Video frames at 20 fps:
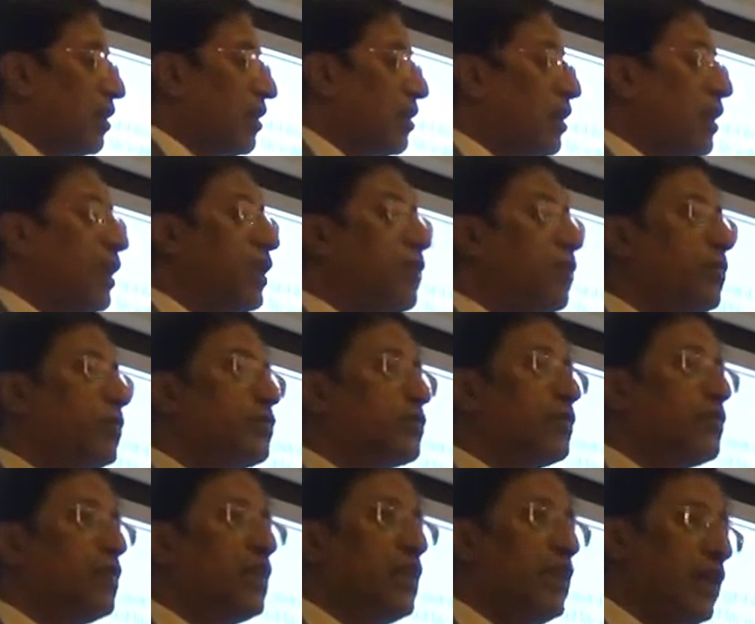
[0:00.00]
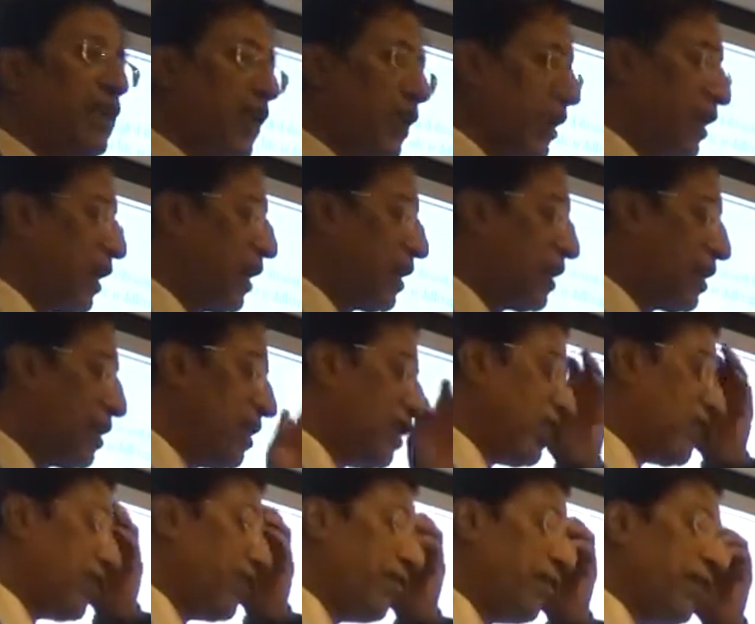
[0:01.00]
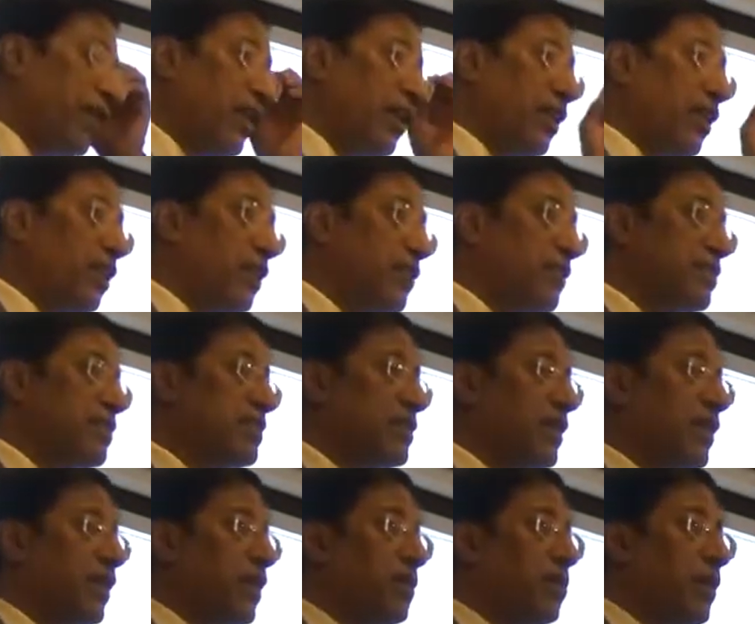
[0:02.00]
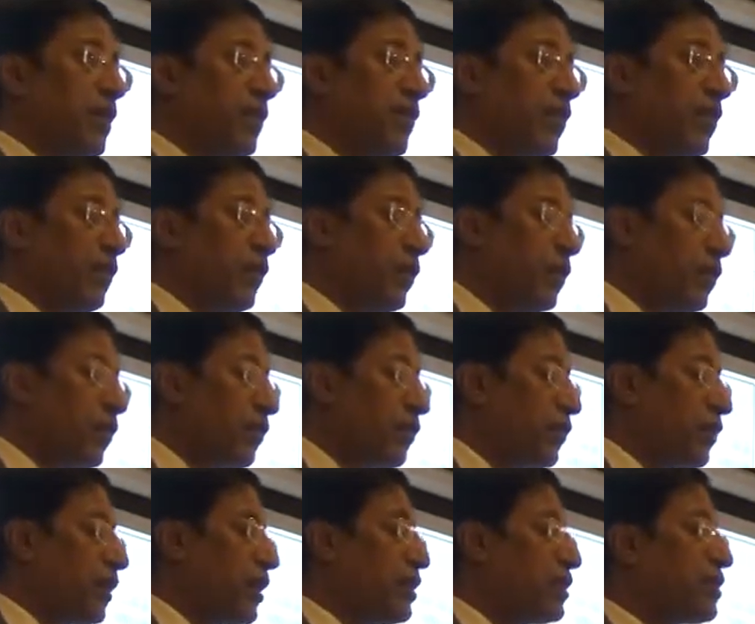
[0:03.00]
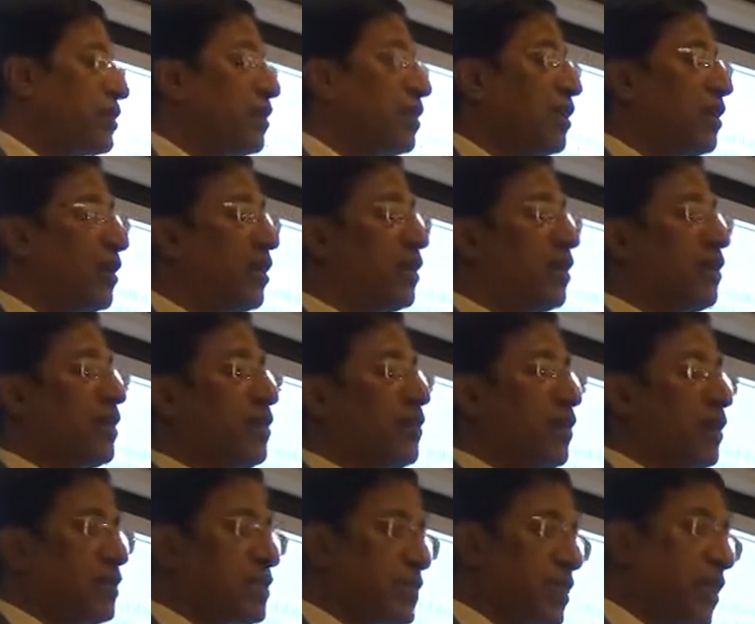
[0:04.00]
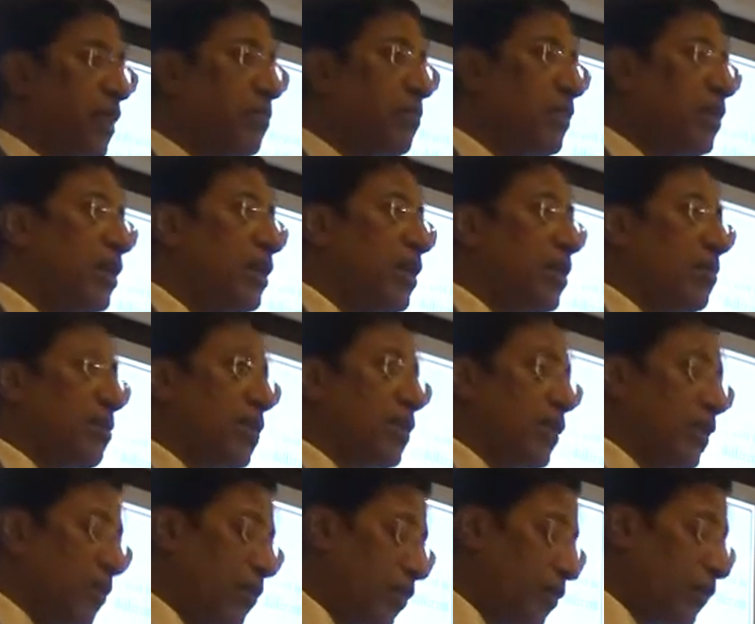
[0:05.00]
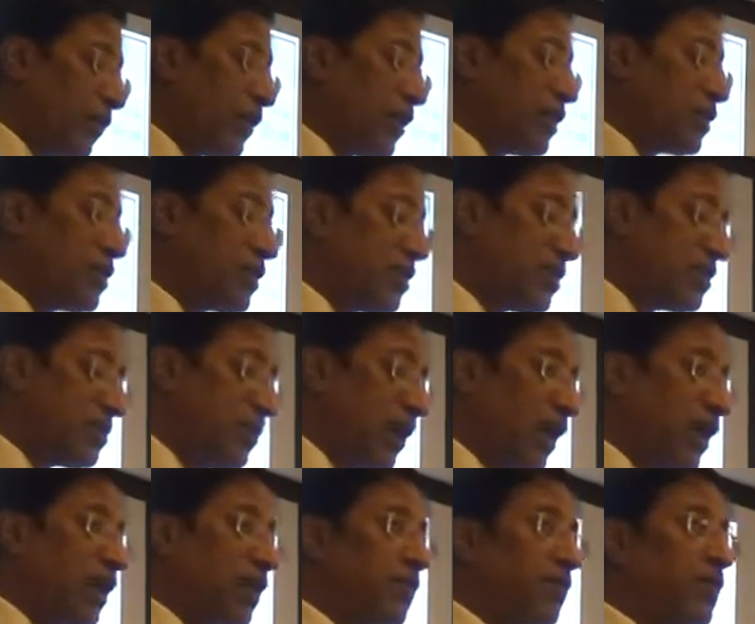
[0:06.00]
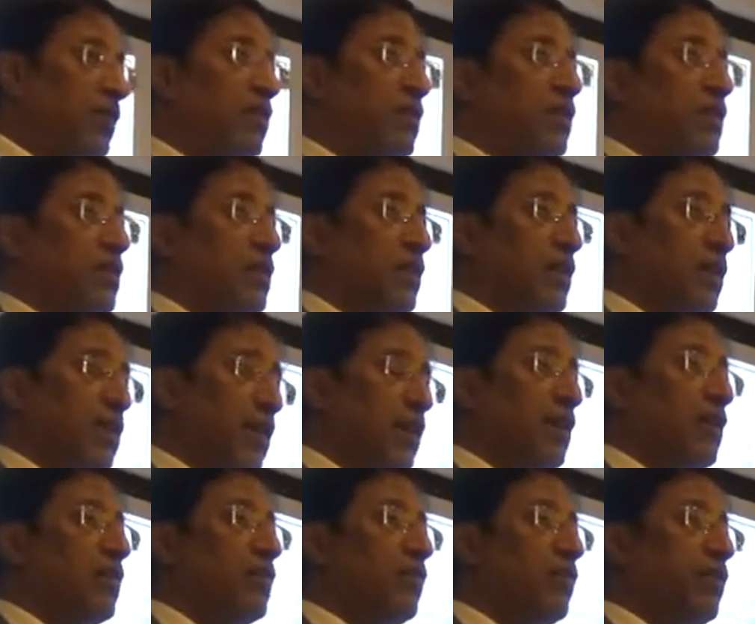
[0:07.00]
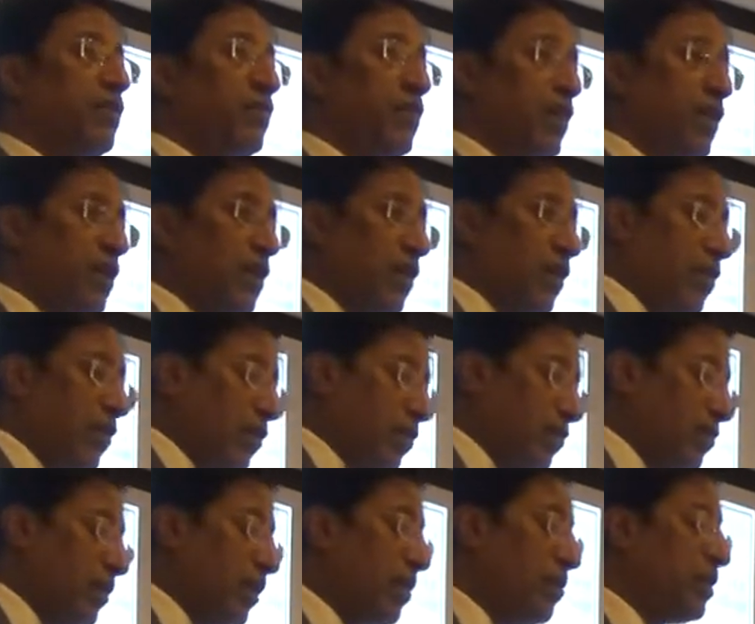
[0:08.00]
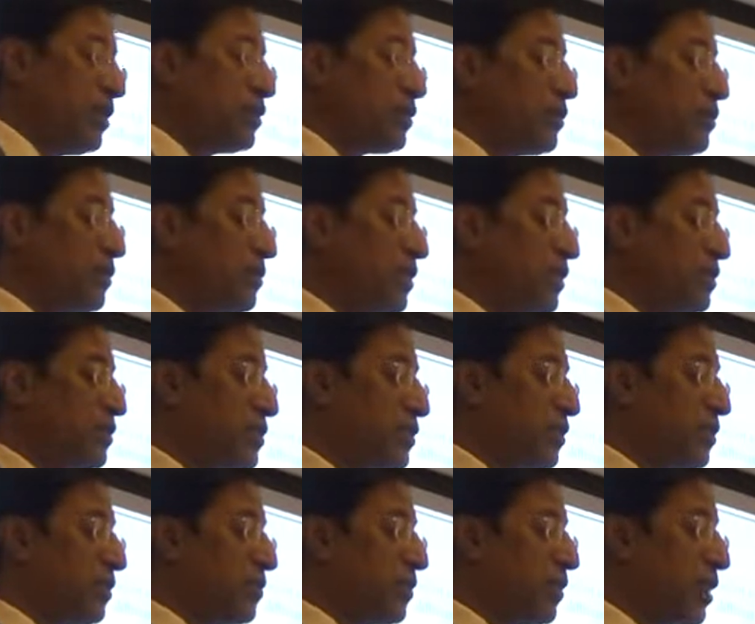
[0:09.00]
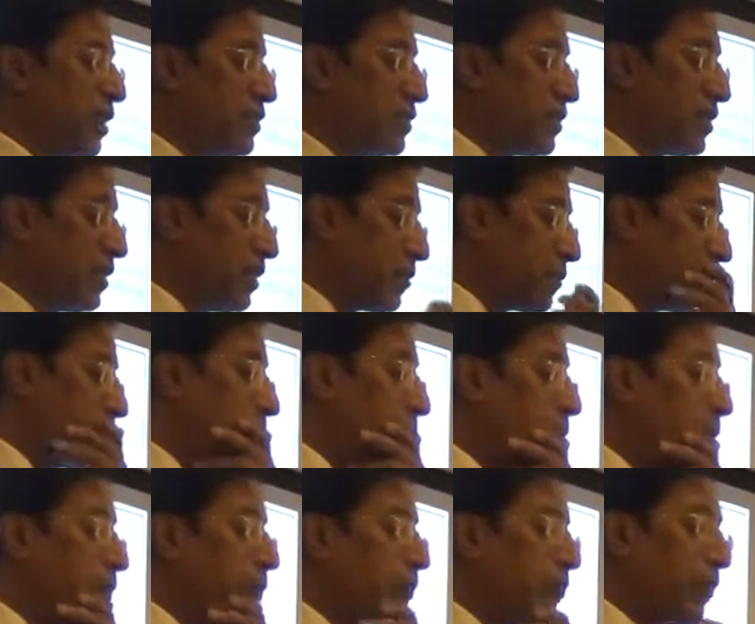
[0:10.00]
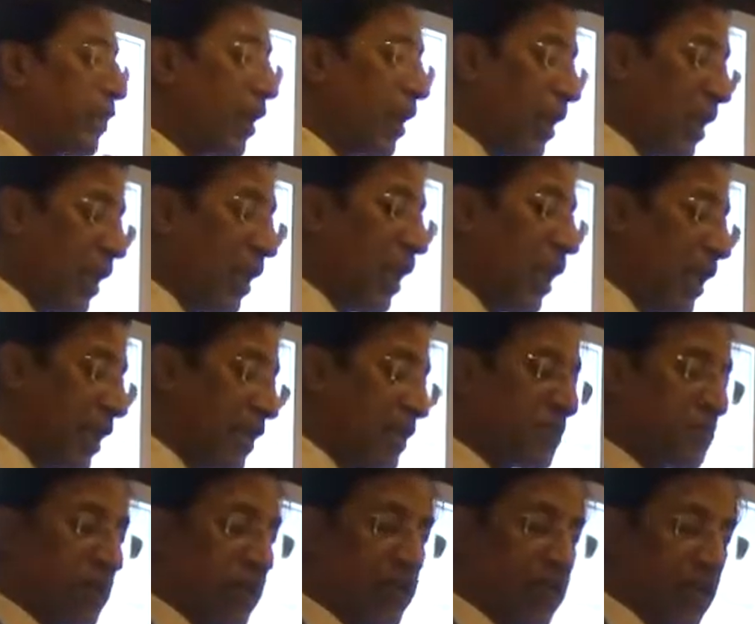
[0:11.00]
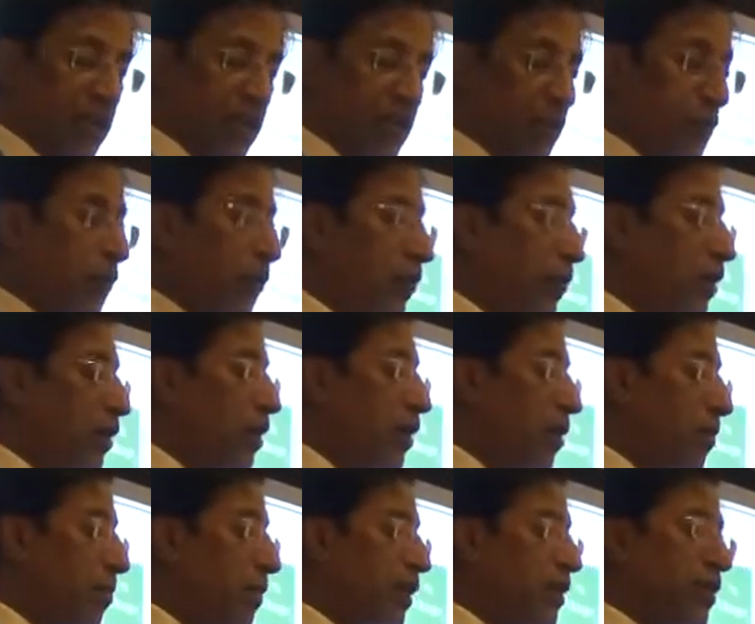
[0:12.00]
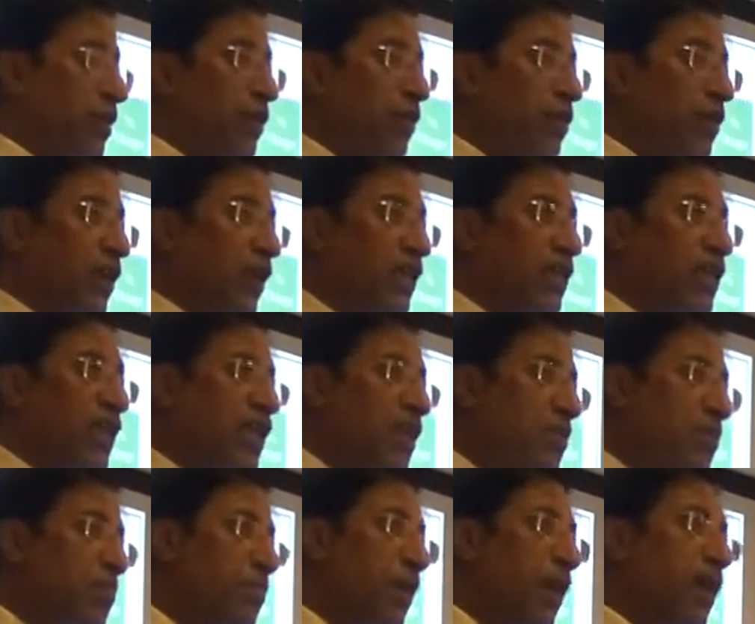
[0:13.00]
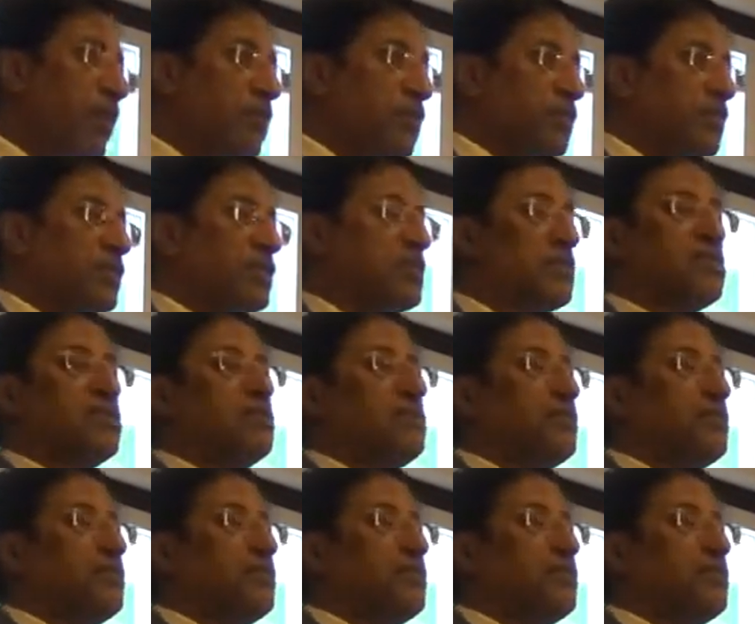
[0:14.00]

then you should indicate. The way, this is again by way of a notification has come, but the notification is badly worded. Again, you have taken, I mentioned to the institute yesterday too, and I'll explain that to you. But look at the impact first.